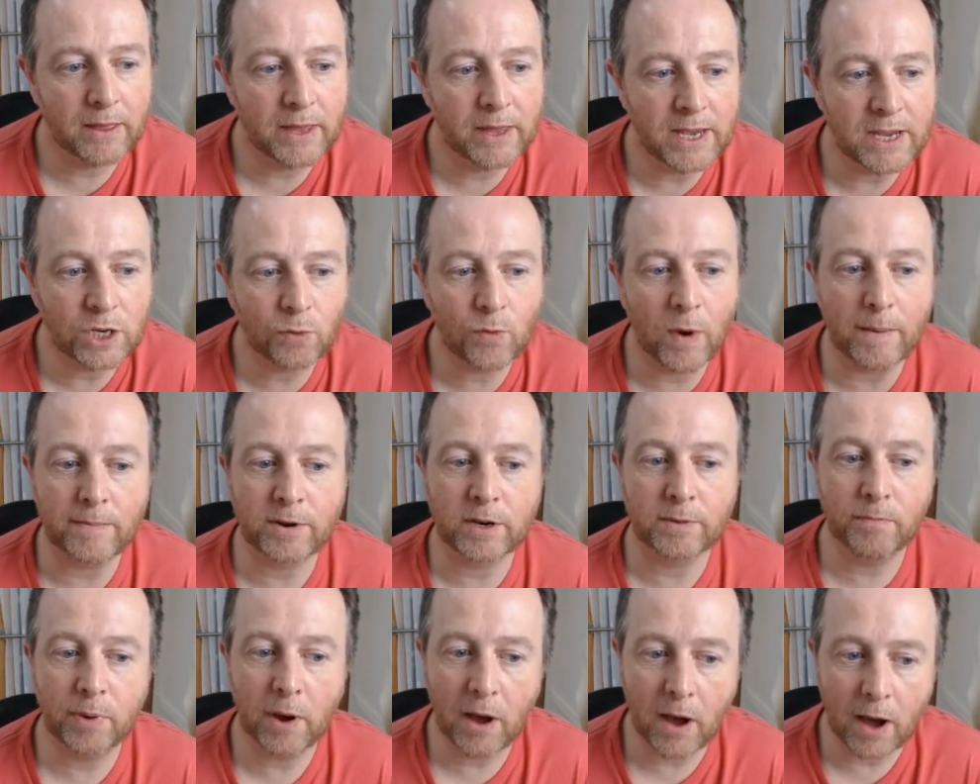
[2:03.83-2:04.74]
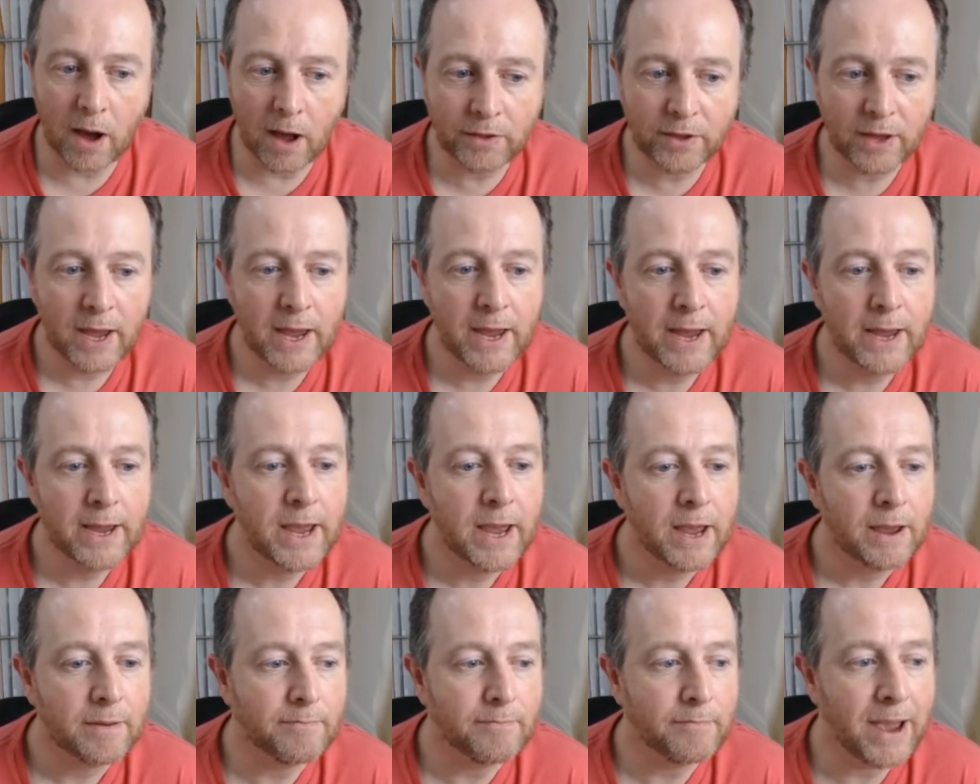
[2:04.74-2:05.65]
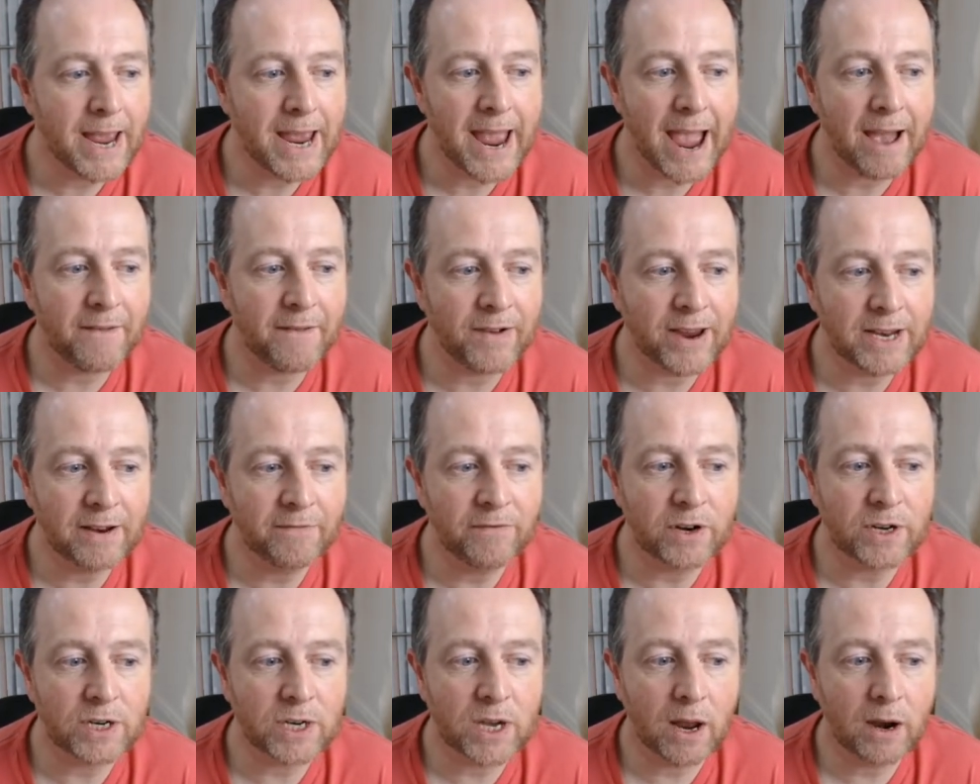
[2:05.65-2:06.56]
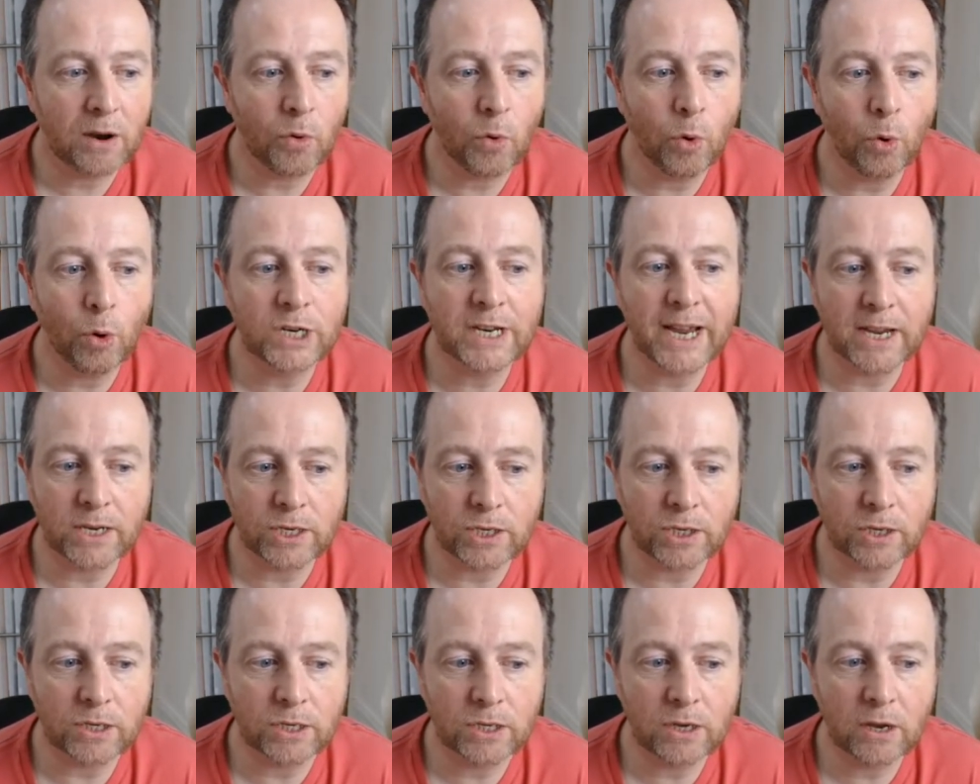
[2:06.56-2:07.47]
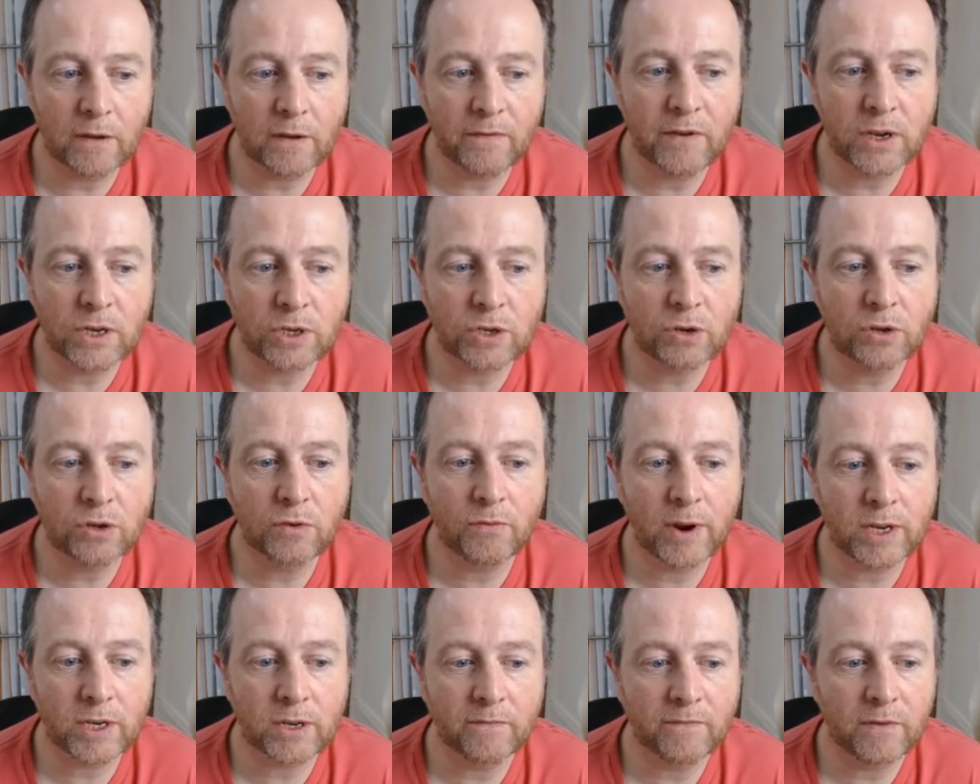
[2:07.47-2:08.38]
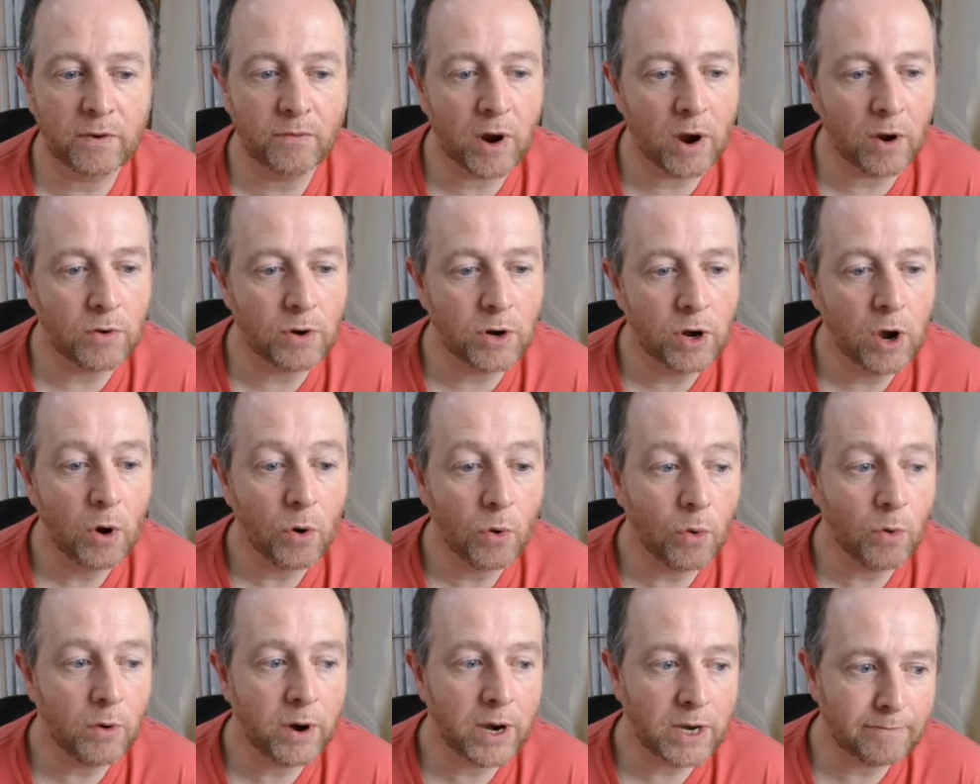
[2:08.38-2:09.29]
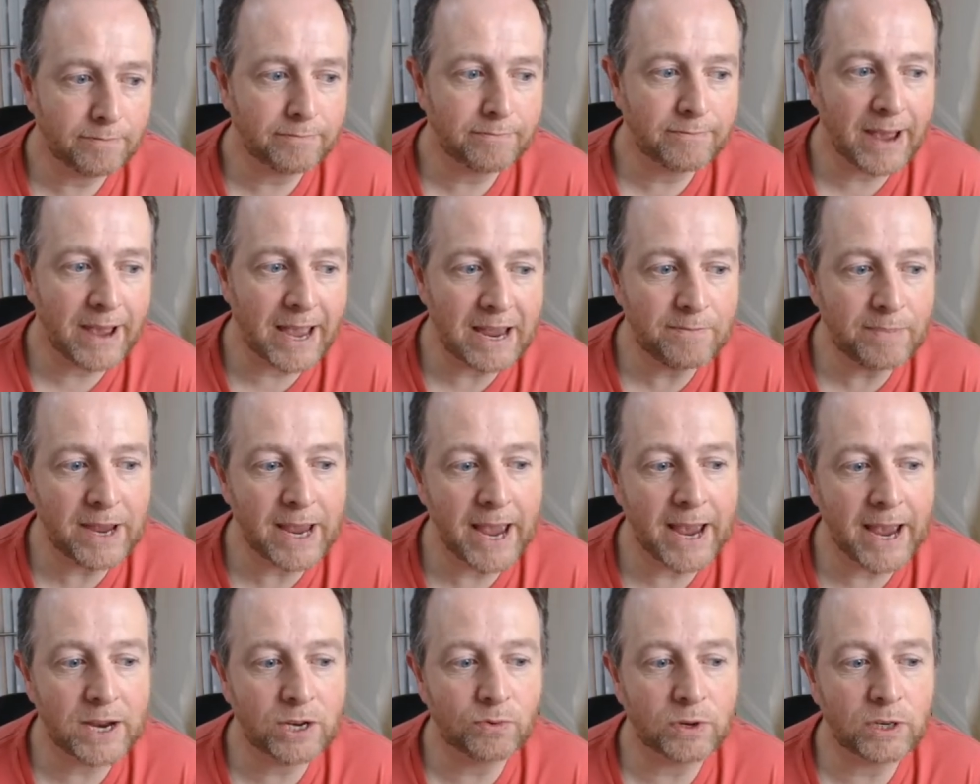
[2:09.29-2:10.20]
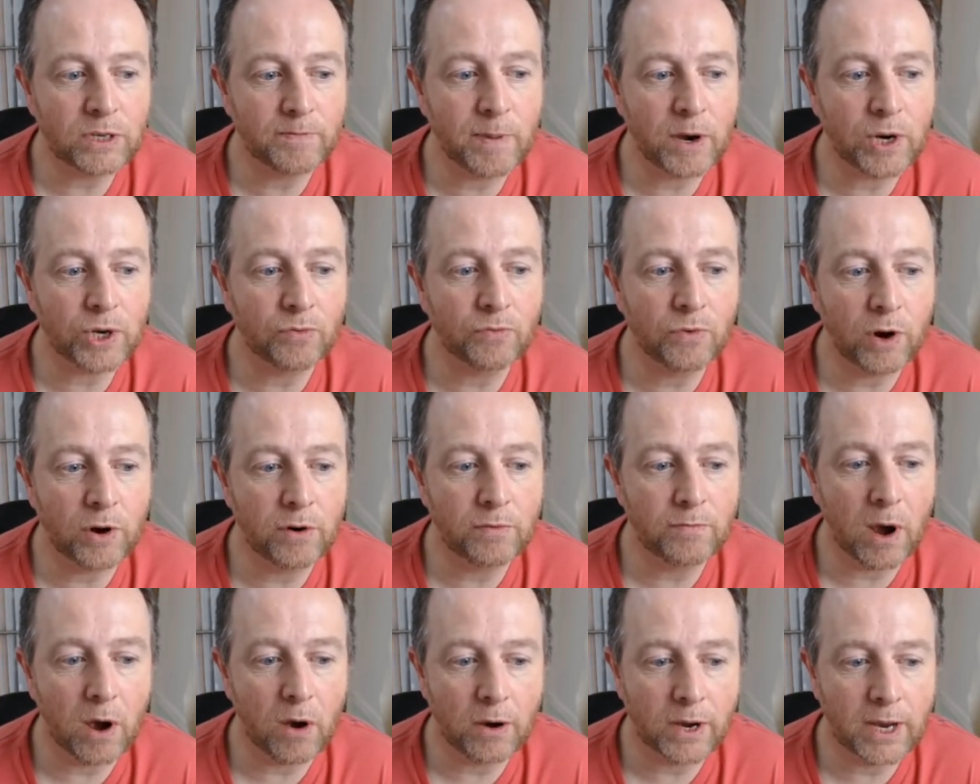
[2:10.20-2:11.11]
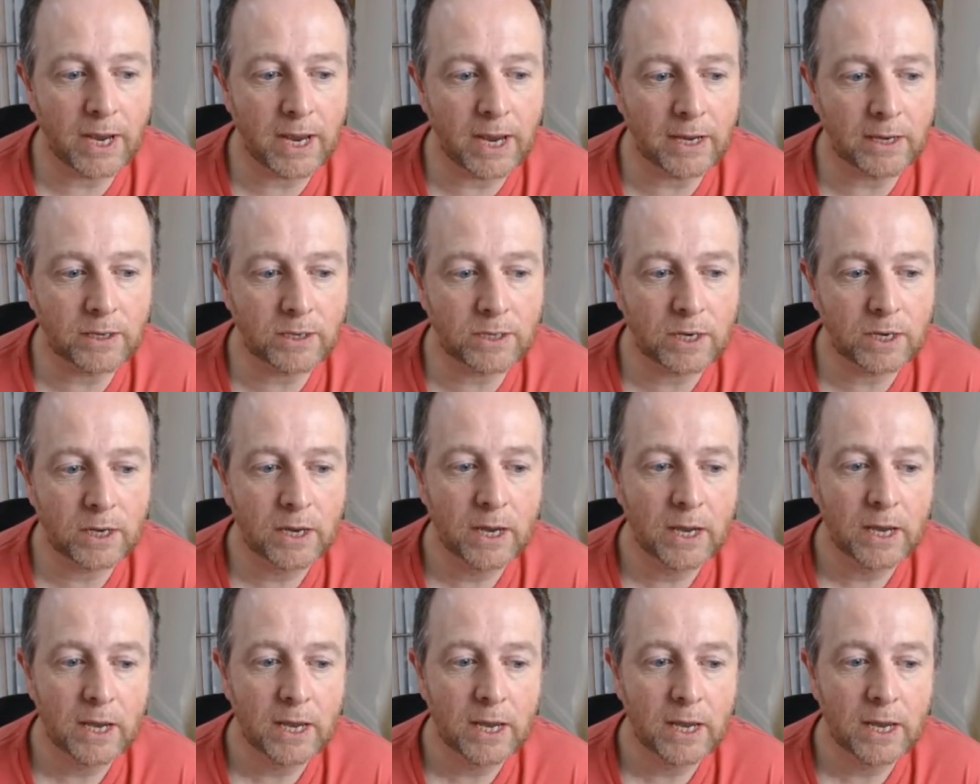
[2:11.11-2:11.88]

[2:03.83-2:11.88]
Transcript: the swept path, may have a different colour or textured surface to the rest of the road, or it may be edged with special road markings.